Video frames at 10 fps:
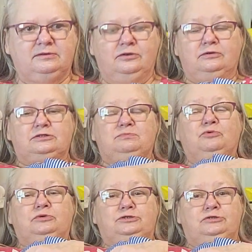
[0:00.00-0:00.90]
no, it's
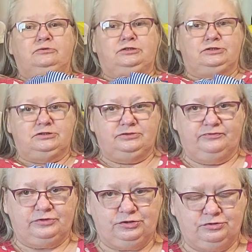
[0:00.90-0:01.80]
more than two inches
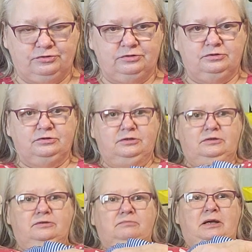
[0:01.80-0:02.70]
for sure.
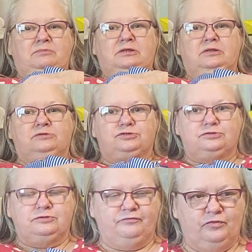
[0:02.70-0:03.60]
Might be
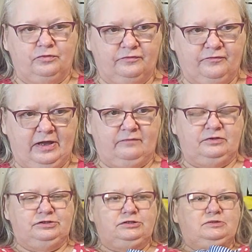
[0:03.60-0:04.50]
closer to four or five
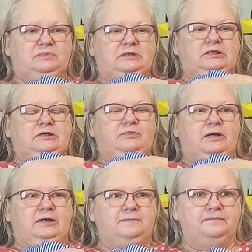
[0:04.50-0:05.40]
inches. But
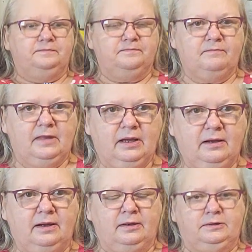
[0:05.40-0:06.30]
anyway,
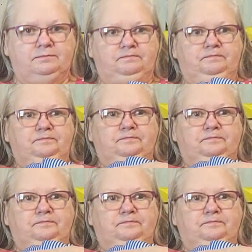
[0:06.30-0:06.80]
um,